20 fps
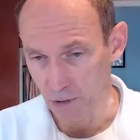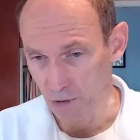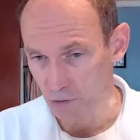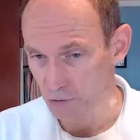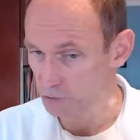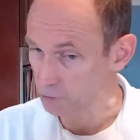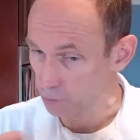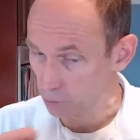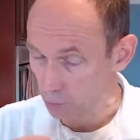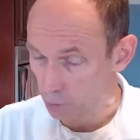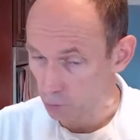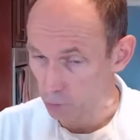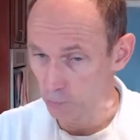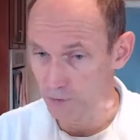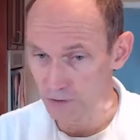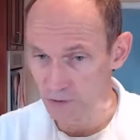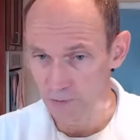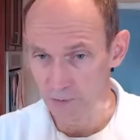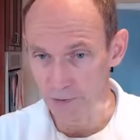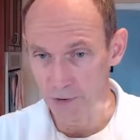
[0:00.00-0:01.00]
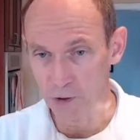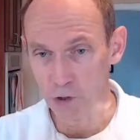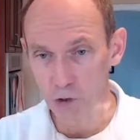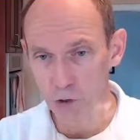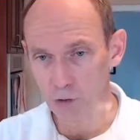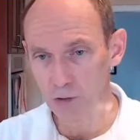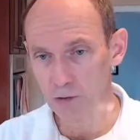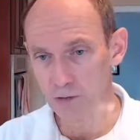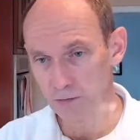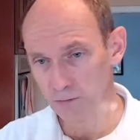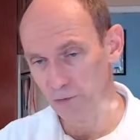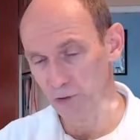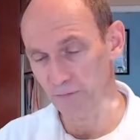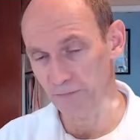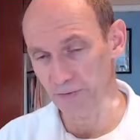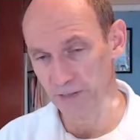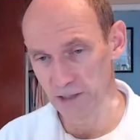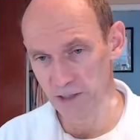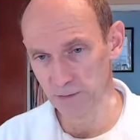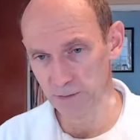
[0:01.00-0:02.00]
So you always, when you cook your
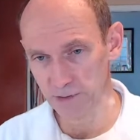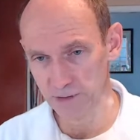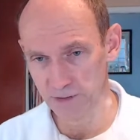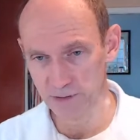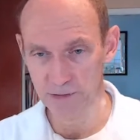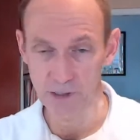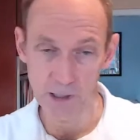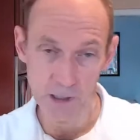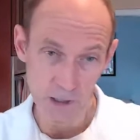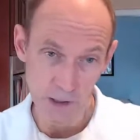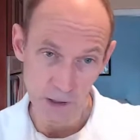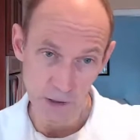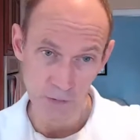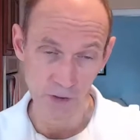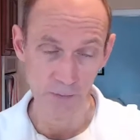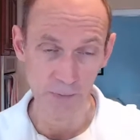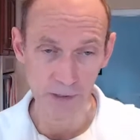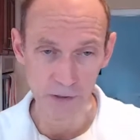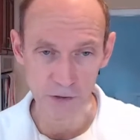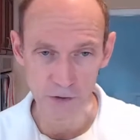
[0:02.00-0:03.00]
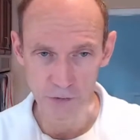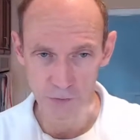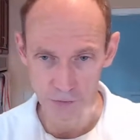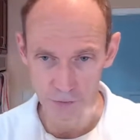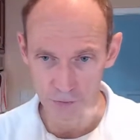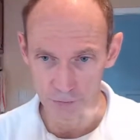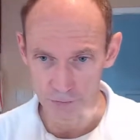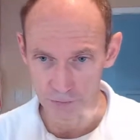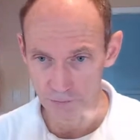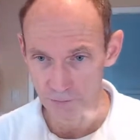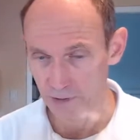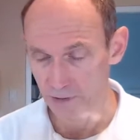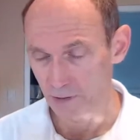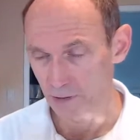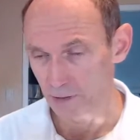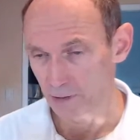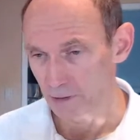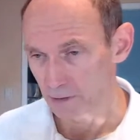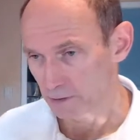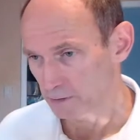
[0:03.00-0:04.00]
vegetables, you want to make sure you
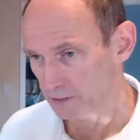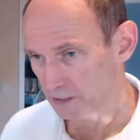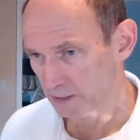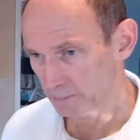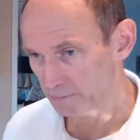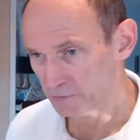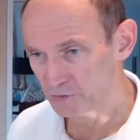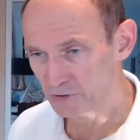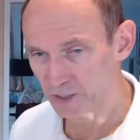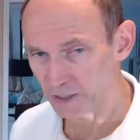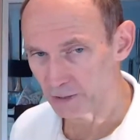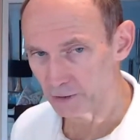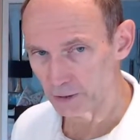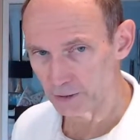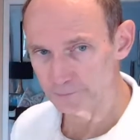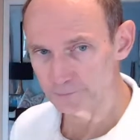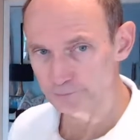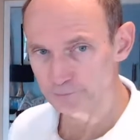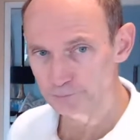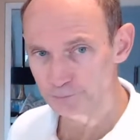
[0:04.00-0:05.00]
keep the skin on.